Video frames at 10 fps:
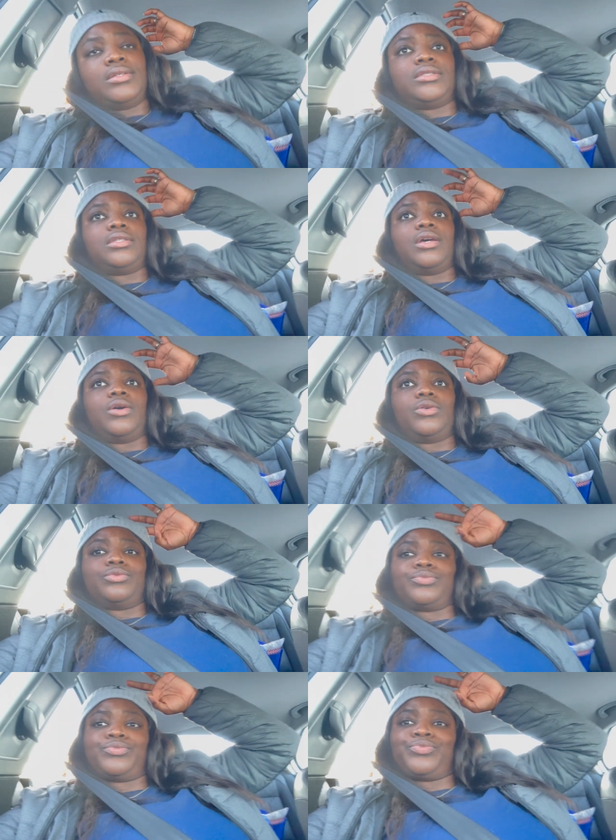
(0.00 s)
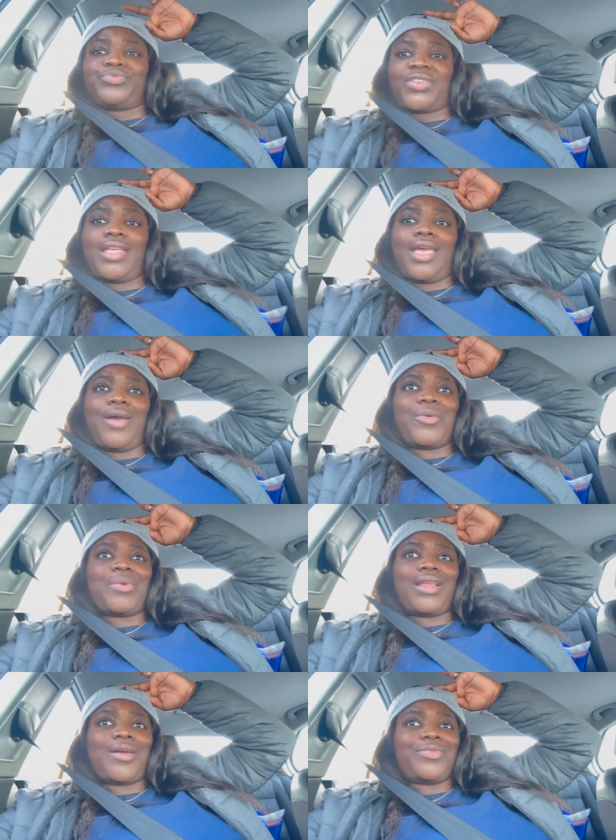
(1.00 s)
So yeah, we're
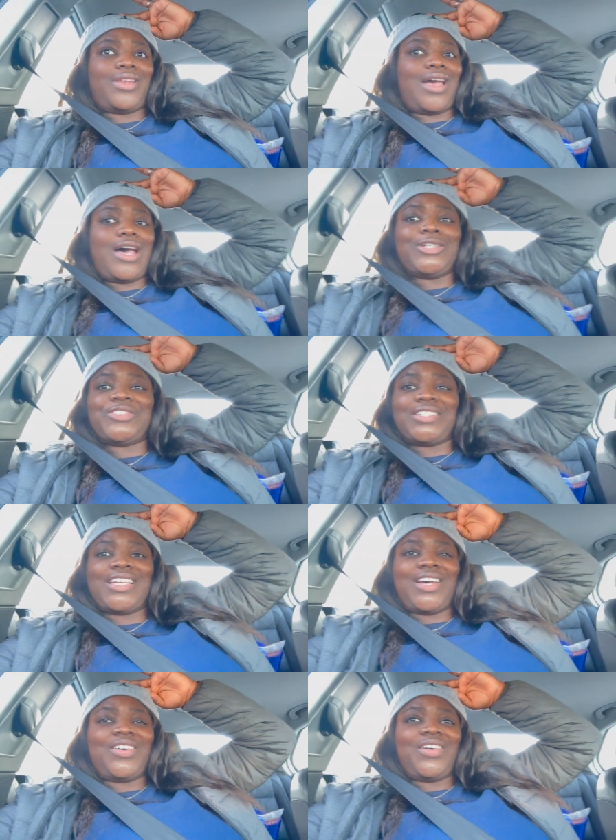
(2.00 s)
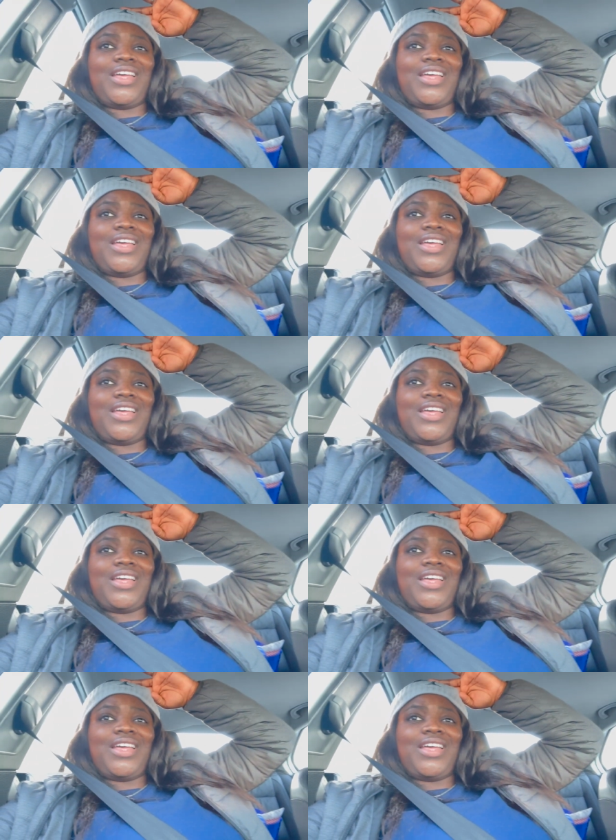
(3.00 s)
pulling up to their house right now.